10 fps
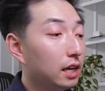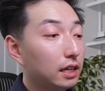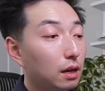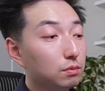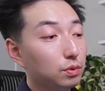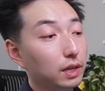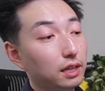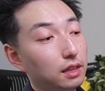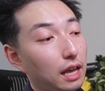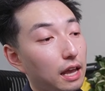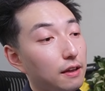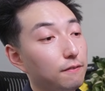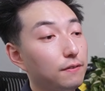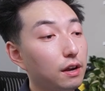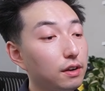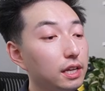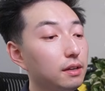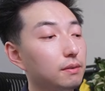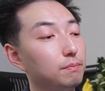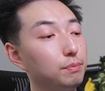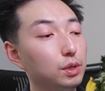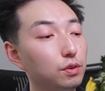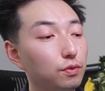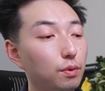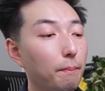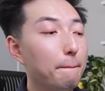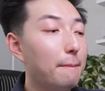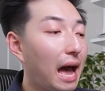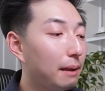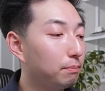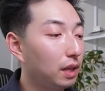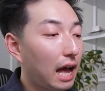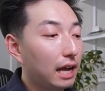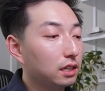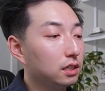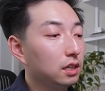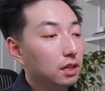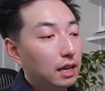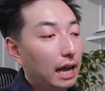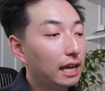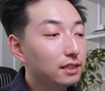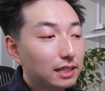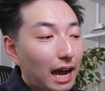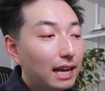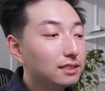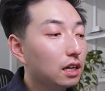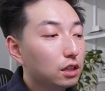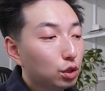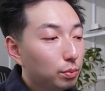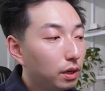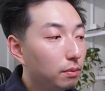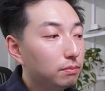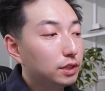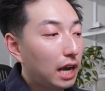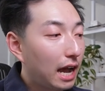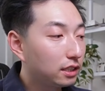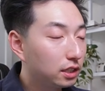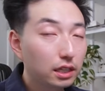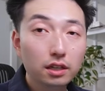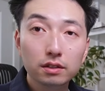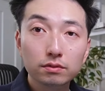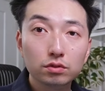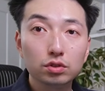It comes with a very beautiful matte black anodized aluminum chassis.